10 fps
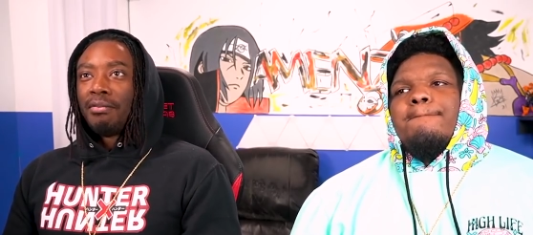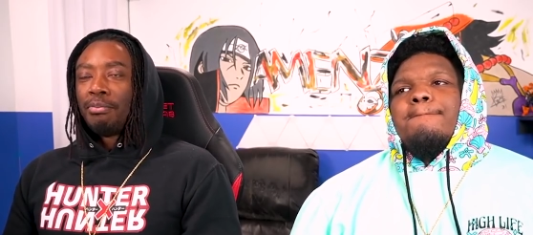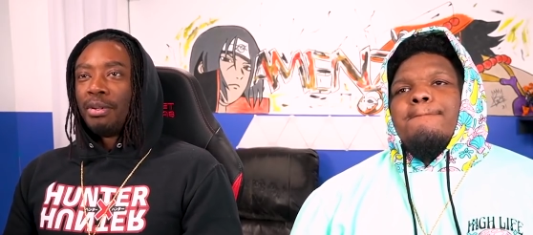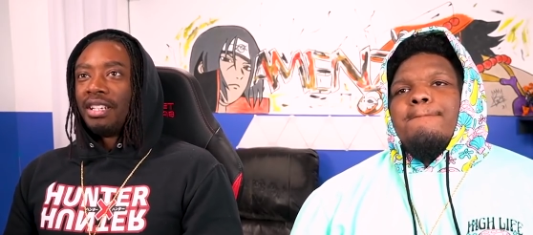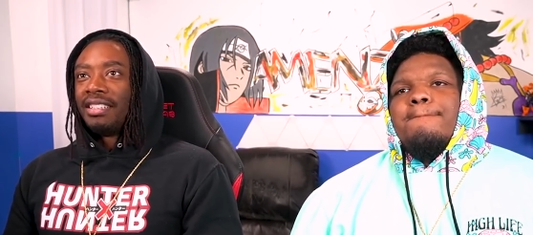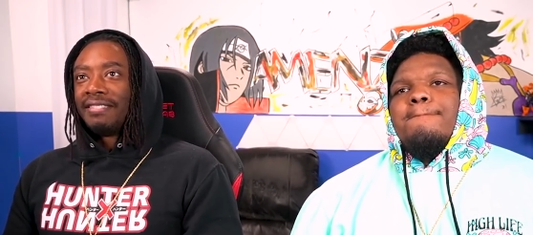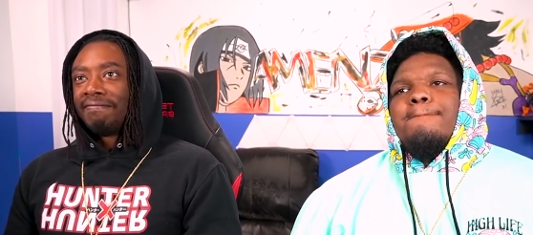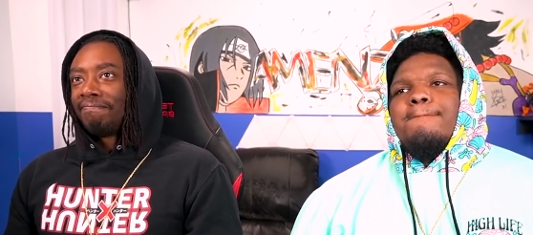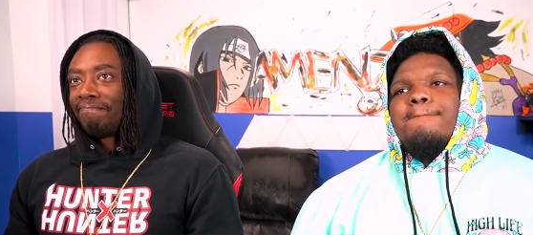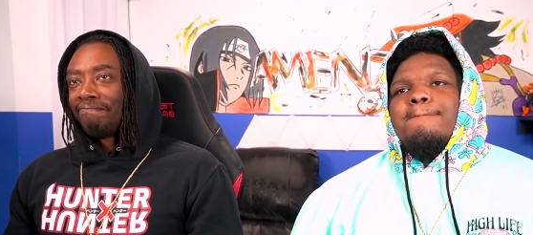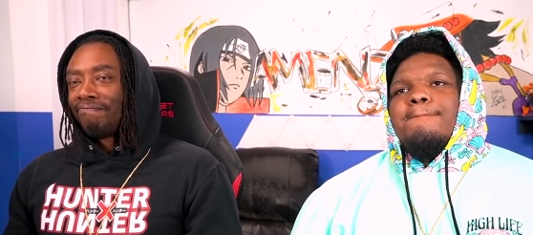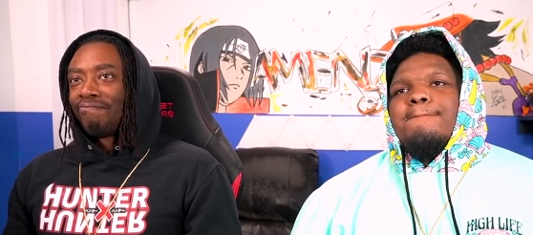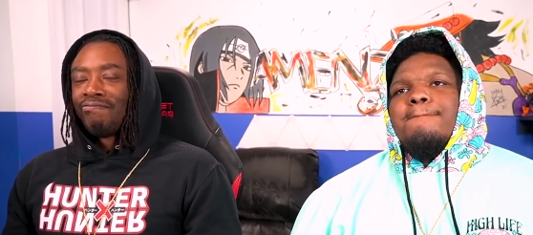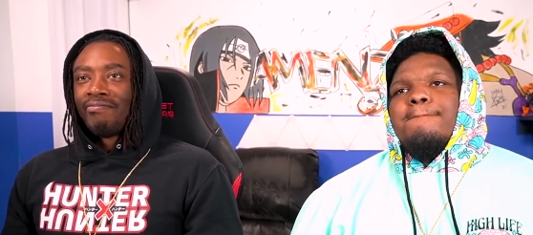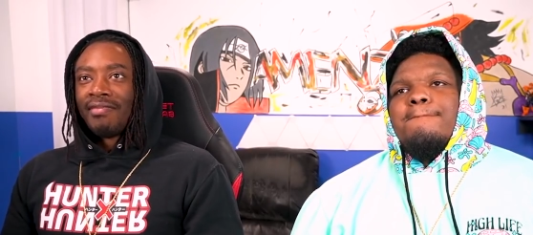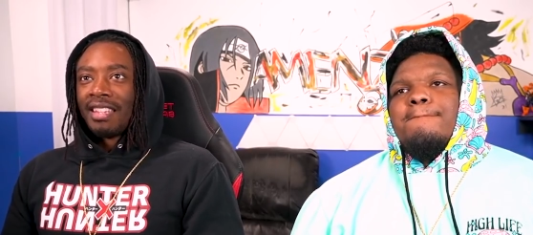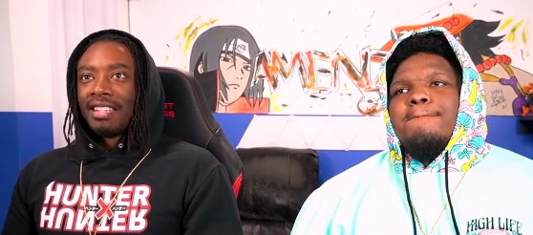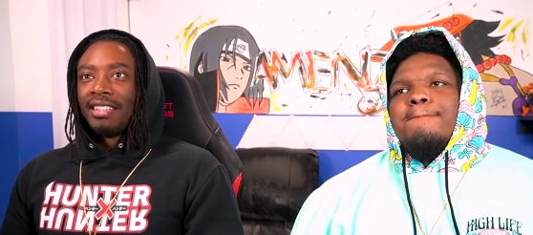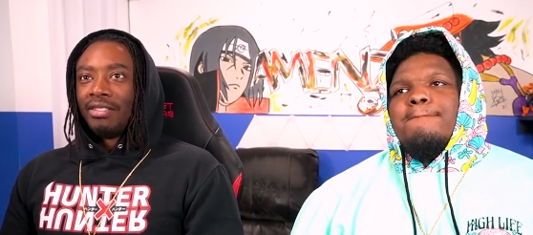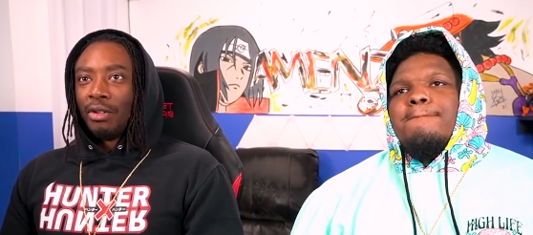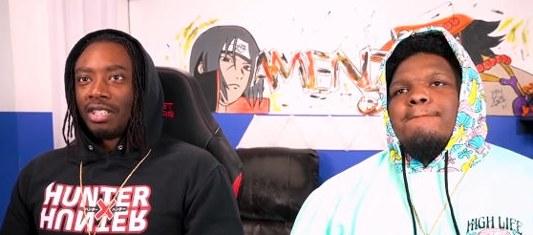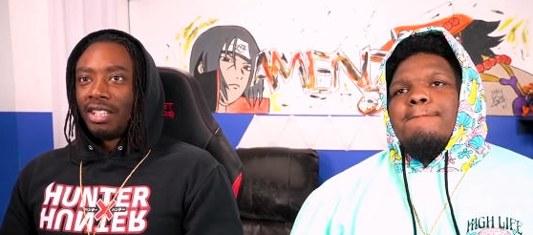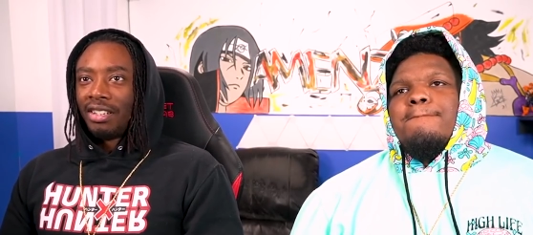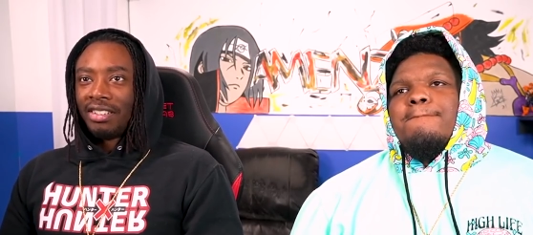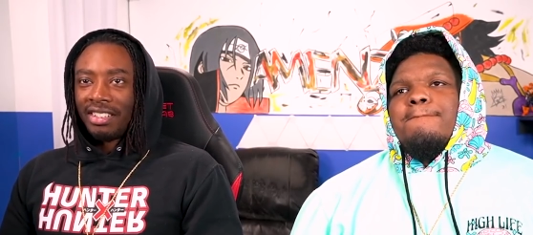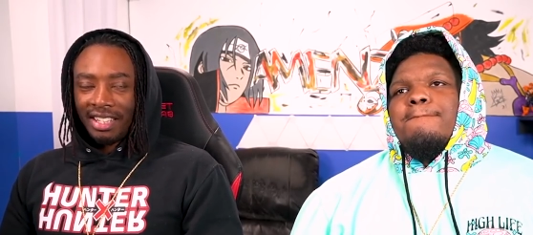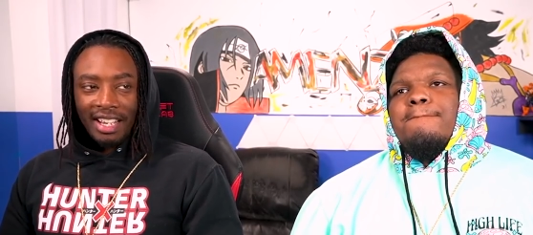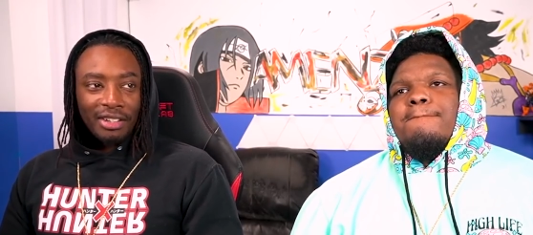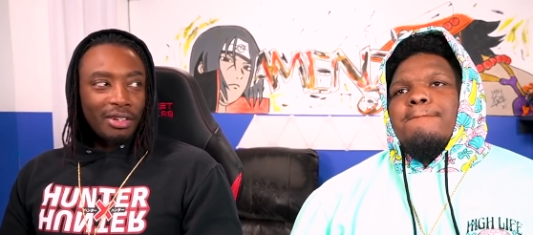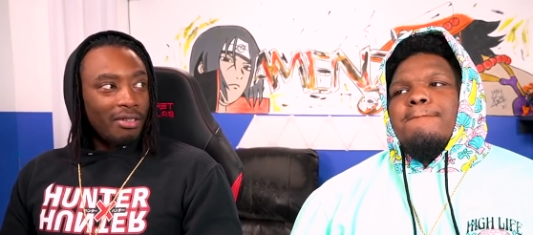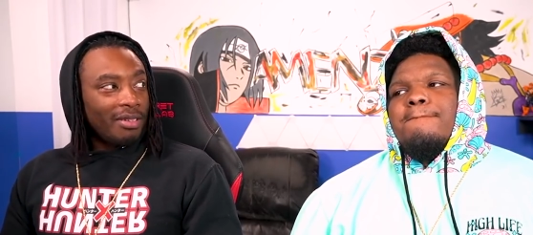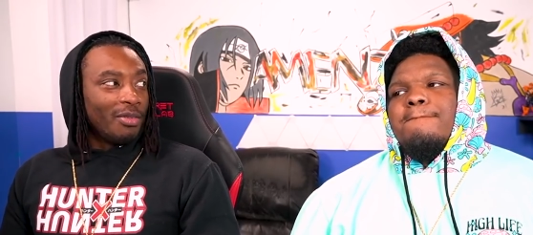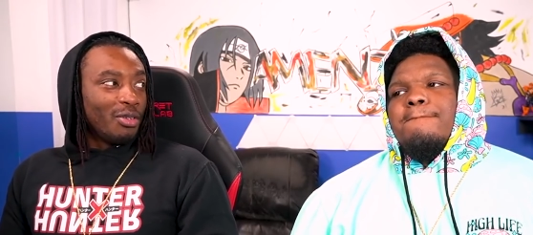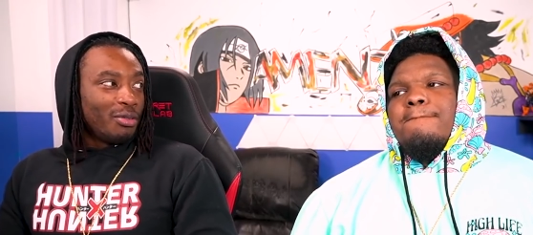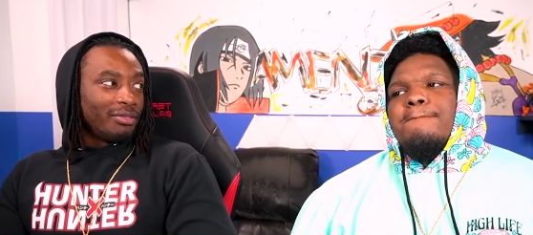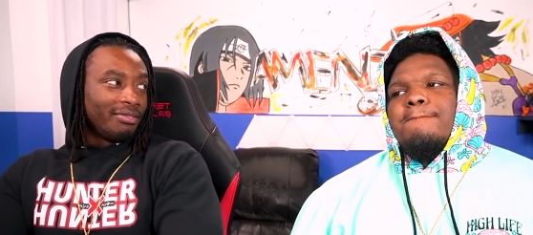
Speaker 1: but once he learned the Katakuri move,